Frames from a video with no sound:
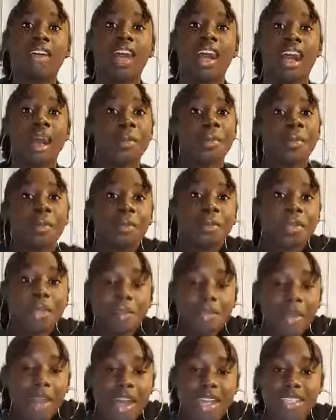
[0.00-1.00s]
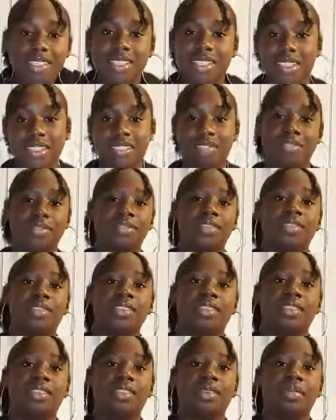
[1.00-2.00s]
I'm going to be positive,
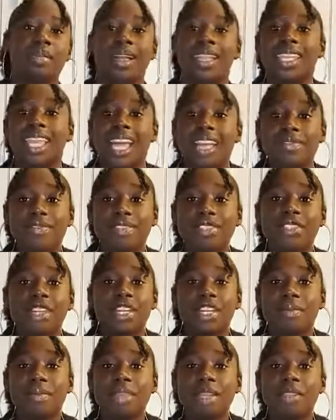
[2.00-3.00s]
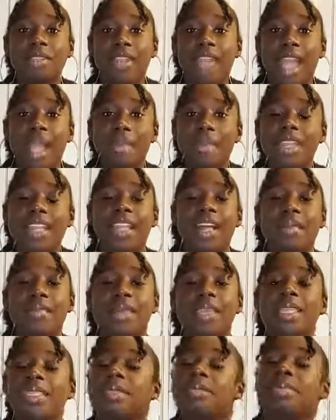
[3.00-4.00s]
my life is going to be great. I may not
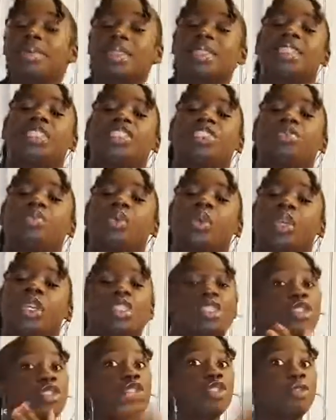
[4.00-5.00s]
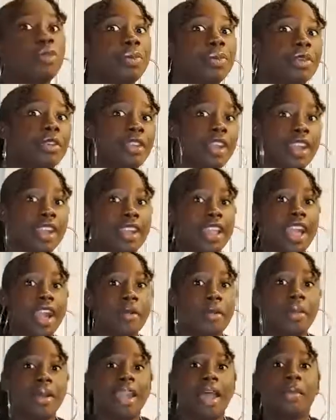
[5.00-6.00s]
be in the position where it's super great
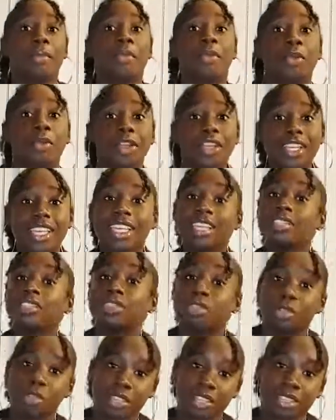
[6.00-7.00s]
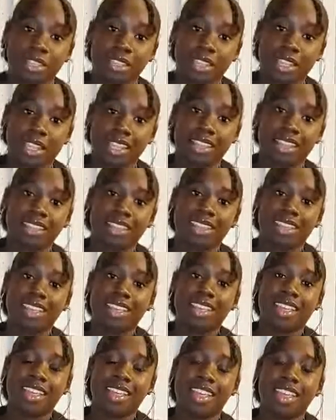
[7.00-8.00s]
now, but I'm working towards that.
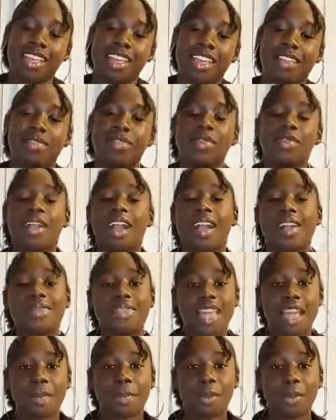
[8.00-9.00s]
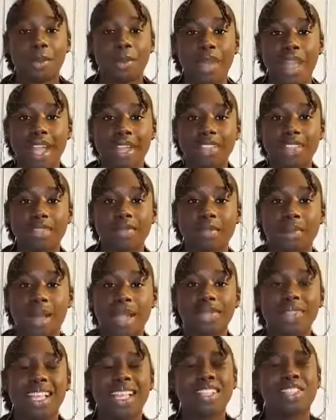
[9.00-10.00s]
If you have that proactive
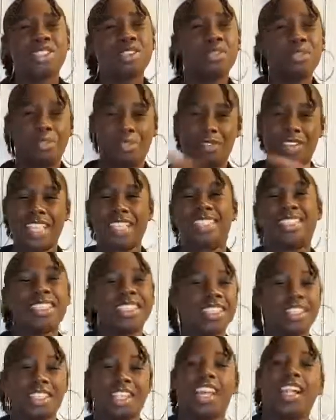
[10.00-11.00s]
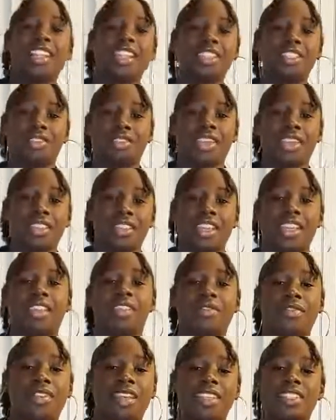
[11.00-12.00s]
mind, that's you facing a challenge right
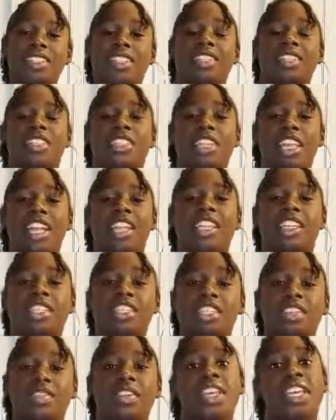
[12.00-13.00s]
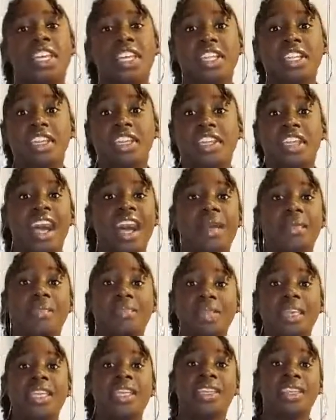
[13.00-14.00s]
there. Facing a challenge of
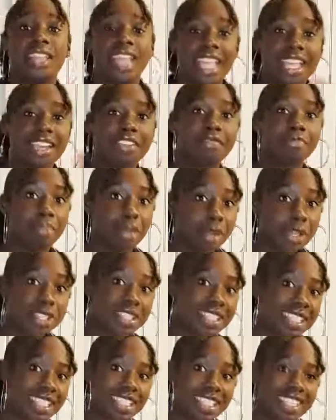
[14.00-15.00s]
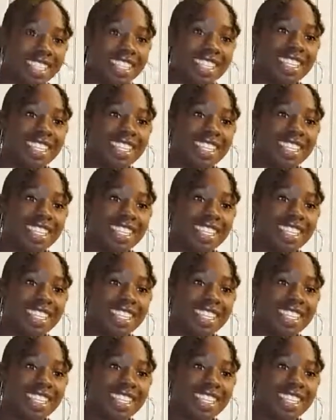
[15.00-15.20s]
not being a negative person.